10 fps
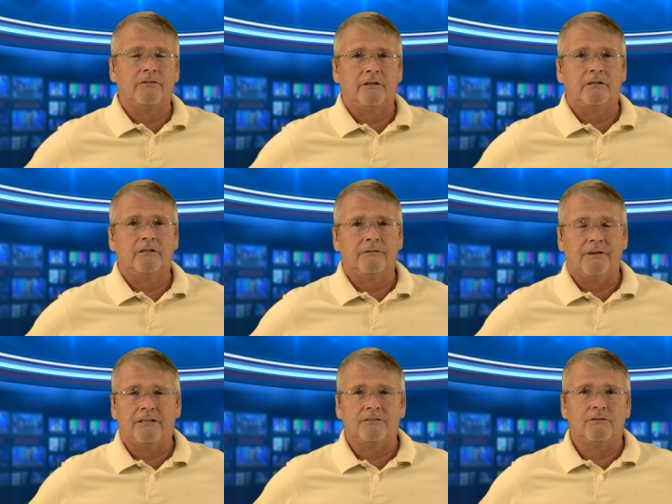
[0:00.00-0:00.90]
that could have
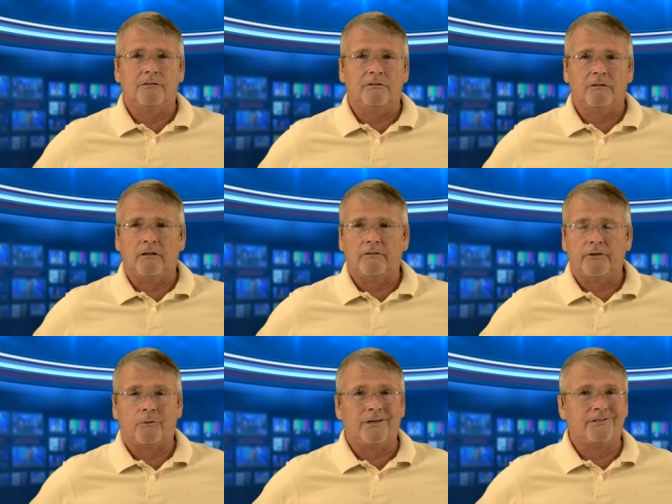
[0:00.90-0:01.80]
answered the
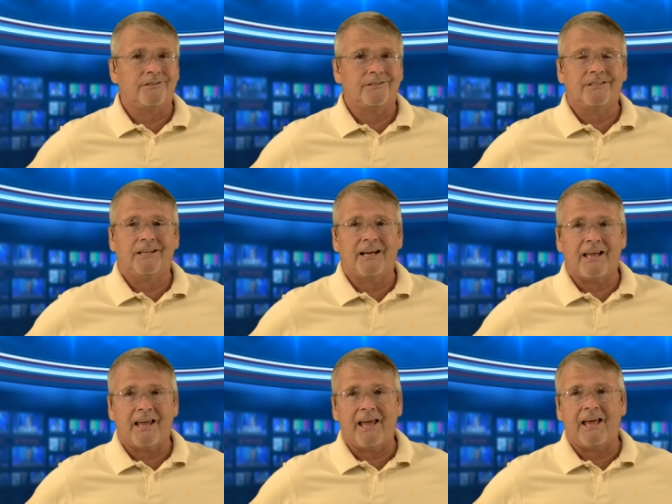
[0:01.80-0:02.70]
questions that I
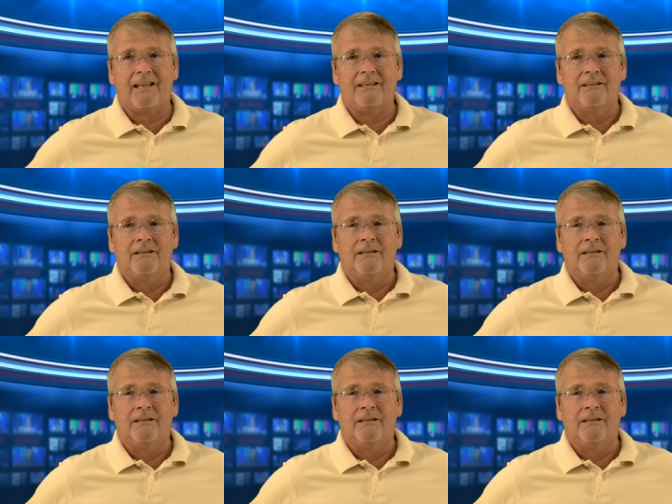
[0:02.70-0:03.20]
had